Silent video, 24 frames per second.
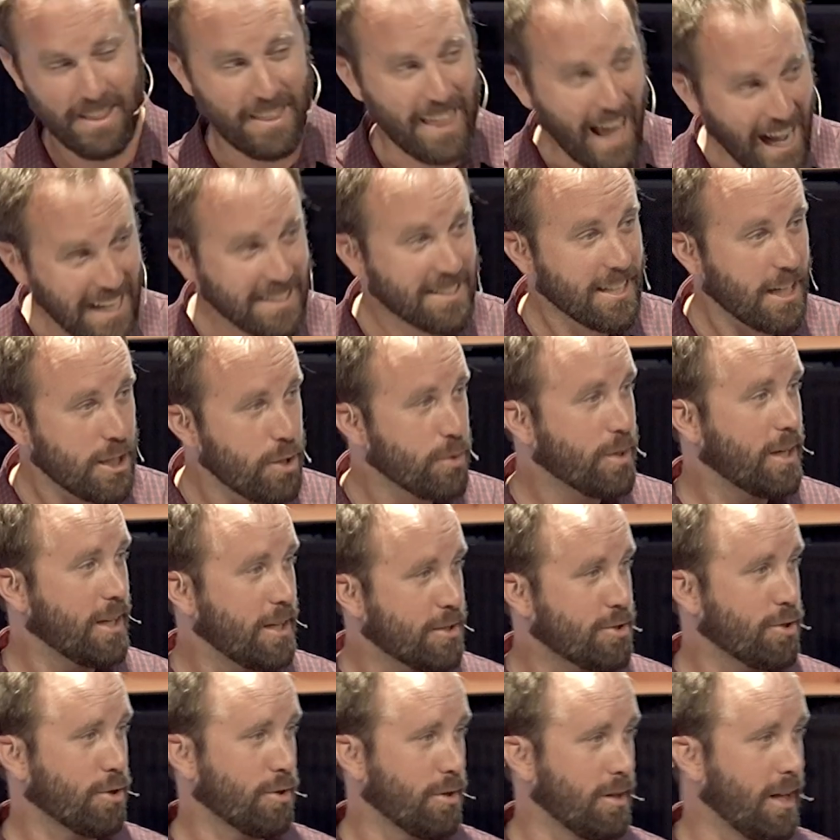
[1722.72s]
That's how you get
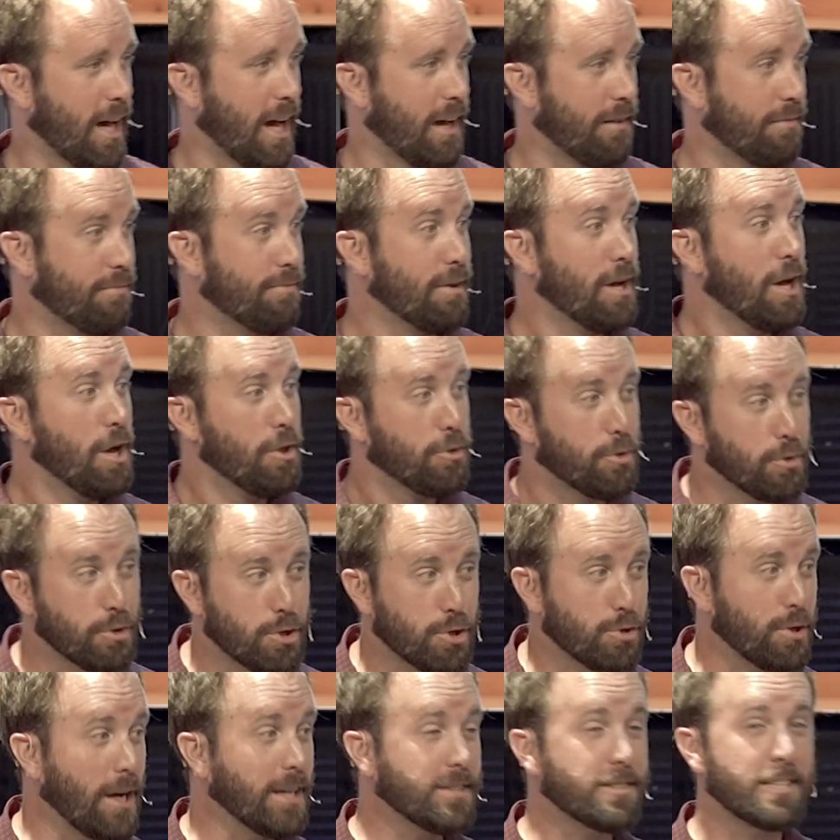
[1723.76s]
eternal life. Through
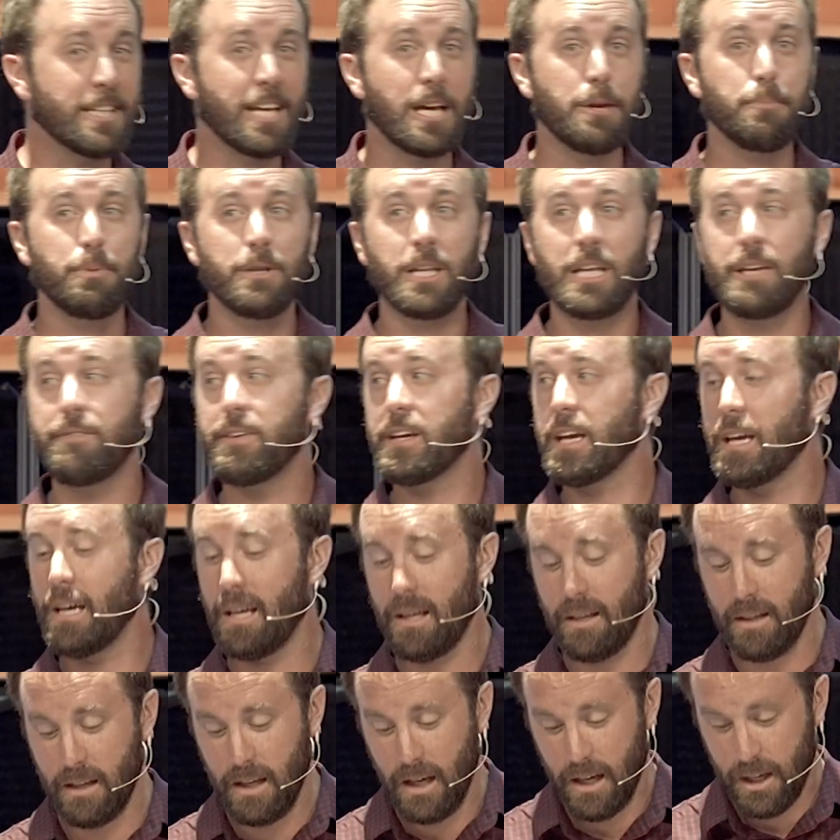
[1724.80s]
trusting and believing
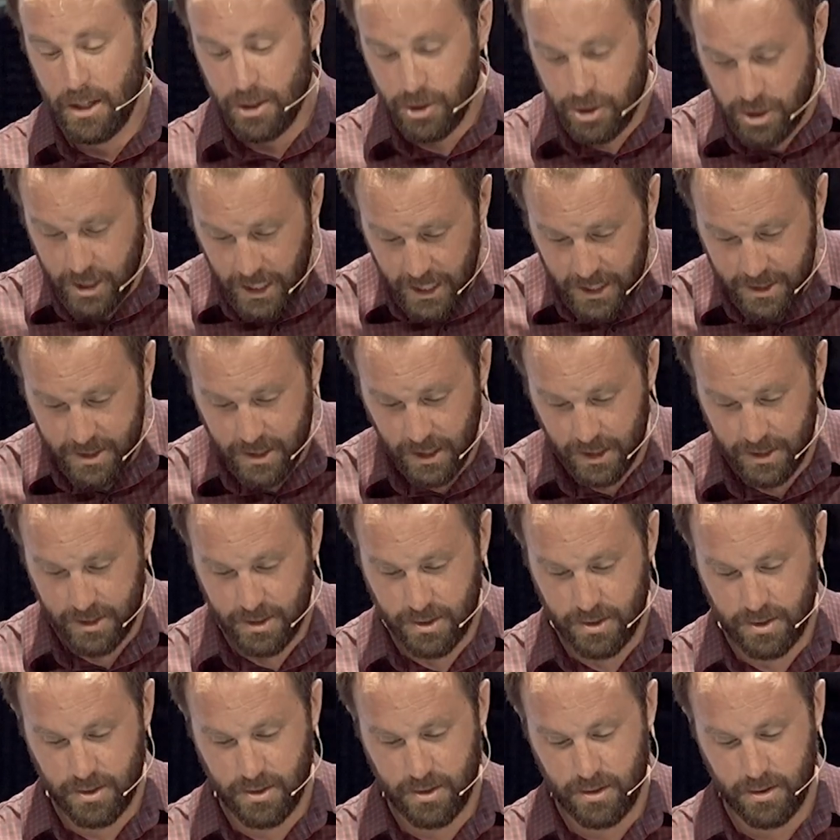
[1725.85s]
in
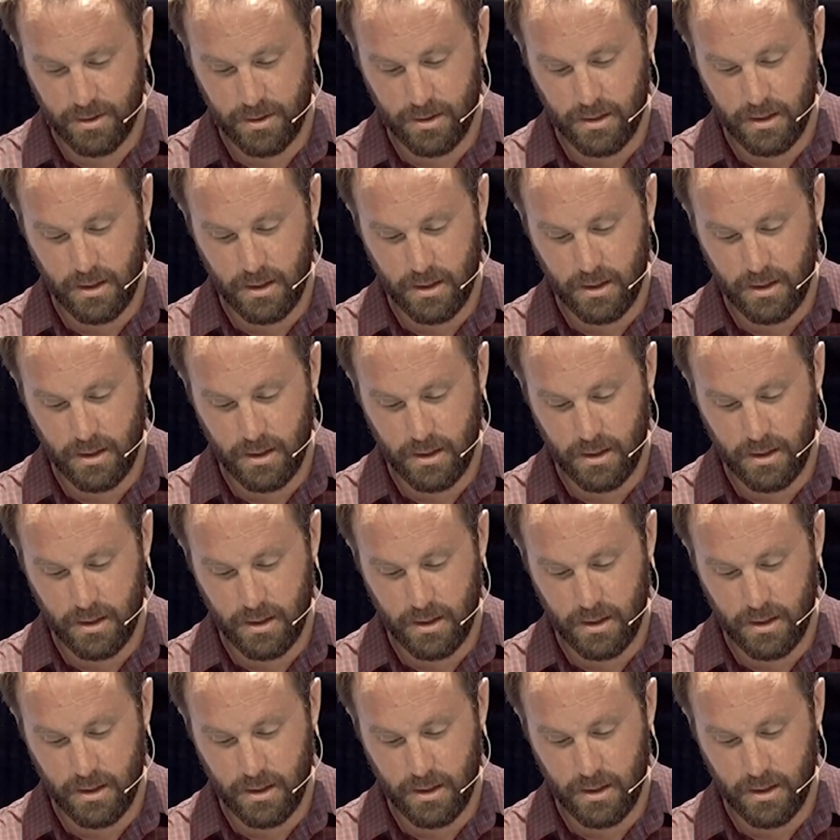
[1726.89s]
Jesus.